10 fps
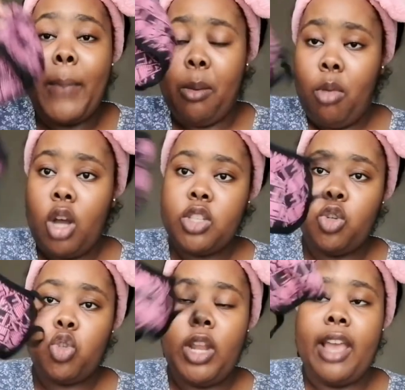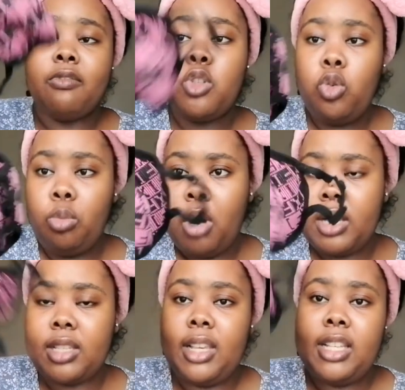my mask. Usually I have two
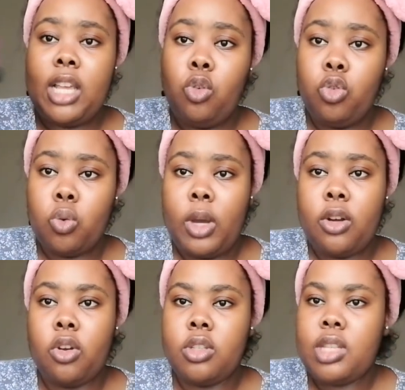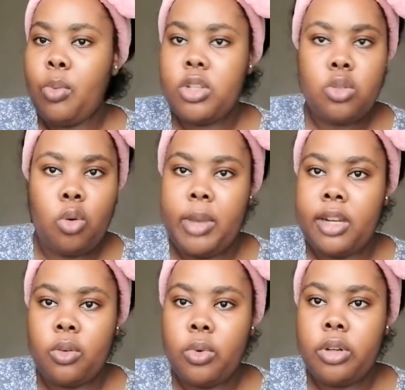masks in case I lose one, because someone stole
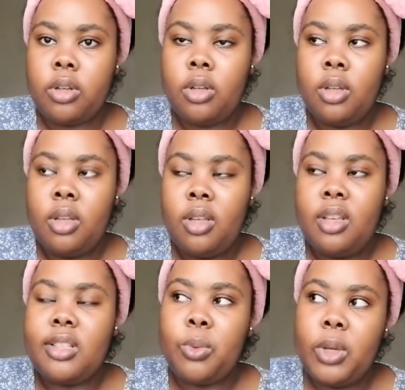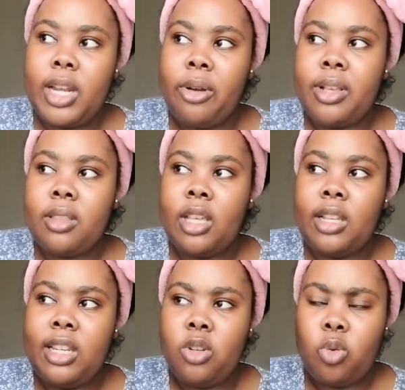mine at work. It's weird how
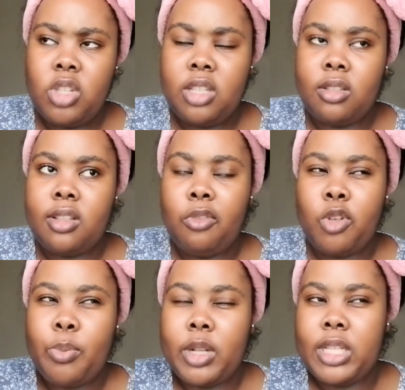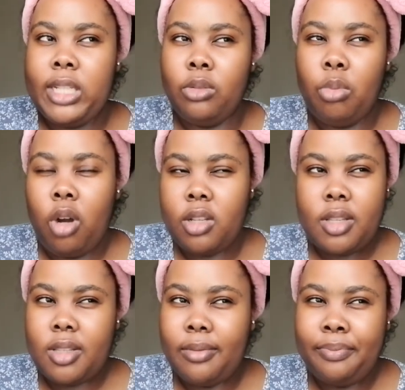they don't steal cell phones but steal
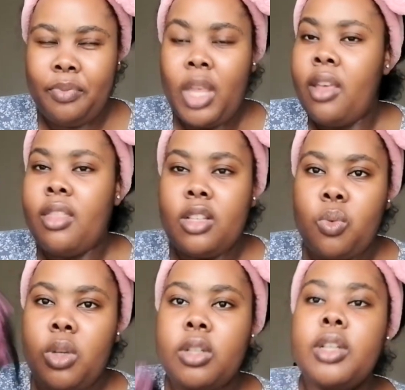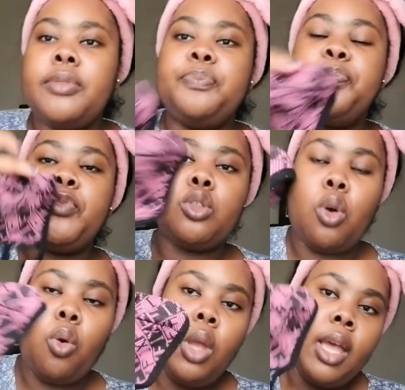masks. That's weird.
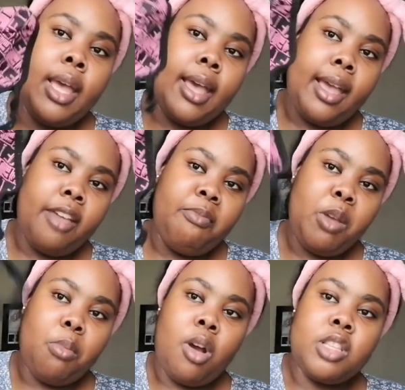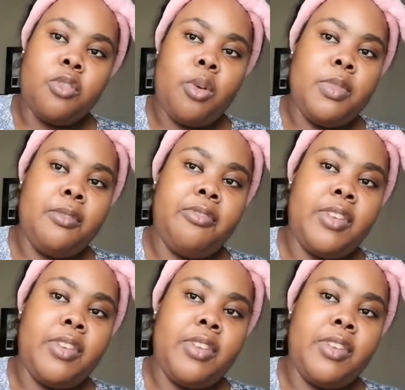So I have my mask from The